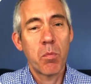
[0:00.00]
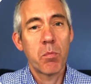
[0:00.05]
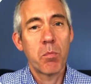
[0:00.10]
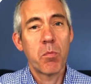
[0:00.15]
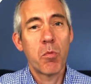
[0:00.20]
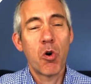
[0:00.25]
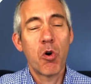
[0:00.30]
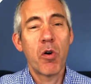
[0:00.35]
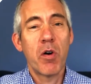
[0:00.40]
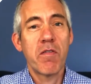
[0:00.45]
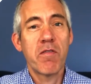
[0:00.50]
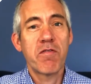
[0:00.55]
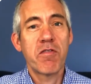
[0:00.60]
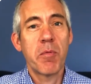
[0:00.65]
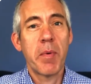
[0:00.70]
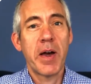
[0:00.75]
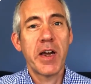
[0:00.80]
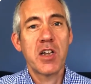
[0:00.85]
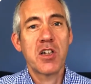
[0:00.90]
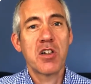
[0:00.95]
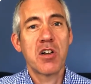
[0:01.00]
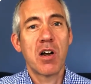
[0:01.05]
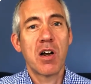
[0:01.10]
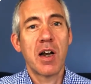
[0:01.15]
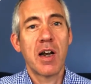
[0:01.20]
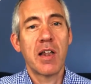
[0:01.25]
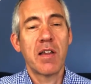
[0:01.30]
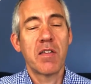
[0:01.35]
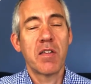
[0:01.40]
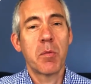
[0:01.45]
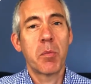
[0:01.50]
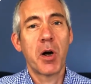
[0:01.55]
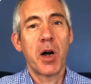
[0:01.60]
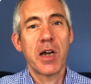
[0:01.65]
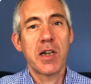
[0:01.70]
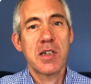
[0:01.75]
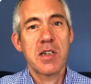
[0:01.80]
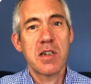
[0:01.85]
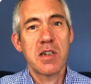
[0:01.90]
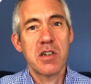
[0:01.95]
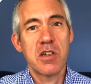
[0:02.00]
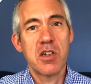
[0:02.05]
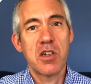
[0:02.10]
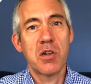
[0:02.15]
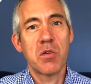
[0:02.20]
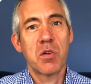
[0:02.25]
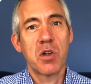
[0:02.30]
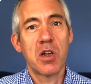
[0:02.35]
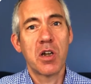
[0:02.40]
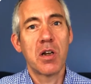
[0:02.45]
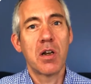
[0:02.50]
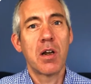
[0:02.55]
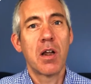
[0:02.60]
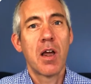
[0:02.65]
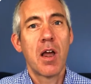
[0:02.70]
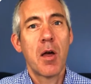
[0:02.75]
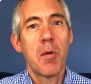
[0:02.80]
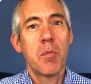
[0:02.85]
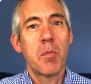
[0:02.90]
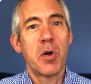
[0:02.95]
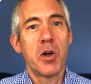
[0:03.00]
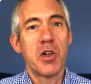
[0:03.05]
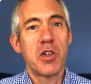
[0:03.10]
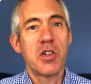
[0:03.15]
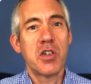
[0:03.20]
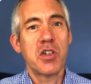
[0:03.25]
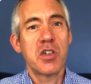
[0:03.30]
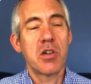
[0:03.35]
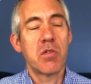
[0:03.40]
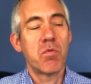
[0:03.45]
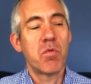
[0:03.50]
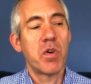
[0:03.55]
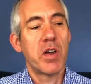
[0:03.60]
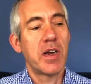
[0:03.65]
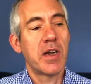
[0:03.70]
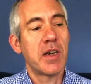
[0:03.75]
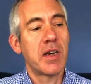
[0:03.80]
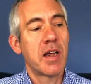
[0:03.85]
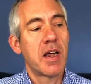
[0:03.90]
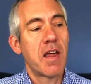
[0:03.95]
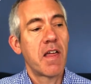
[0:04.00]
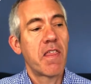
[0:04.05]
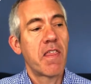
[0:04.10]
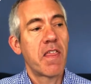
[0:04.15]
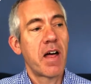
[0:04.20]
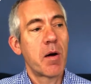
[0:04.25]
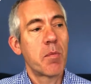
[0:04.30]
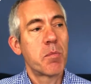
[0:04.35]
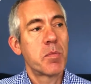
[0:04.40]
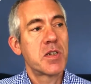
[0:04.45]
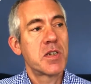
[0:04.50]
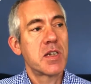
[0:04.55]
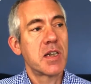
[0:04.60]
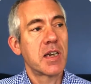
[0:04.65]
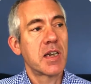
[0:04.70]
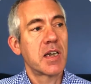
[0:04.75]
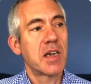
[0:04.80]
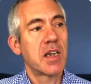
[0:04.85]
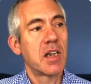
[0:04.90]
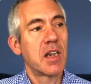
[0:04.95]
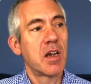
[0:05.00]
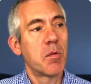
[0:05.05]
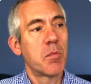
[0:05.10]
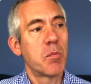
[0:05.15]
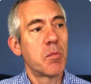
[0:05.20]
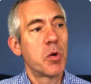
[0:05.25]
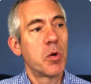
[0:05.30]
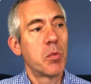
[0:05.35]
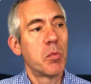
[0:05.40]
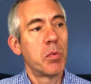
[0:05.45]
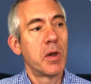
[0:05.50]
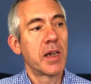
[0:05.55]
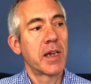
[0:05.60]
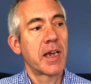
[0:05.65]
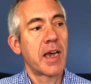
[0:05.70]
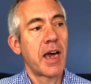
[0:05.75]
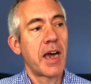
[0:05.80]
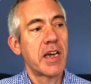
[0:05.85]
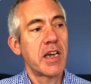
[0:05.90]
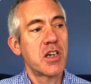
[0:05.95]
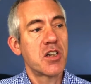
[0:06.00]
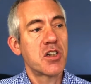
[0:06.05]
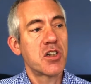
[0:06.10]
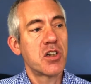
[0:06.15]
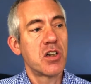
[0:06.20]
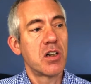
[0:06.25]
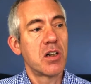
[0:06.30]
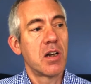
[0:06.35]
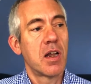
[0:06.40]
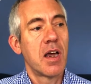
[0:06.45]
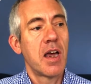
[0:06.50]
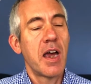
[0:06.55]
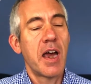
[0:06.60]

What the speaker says: more information on any of the practices, you can purchase and read that particular publication.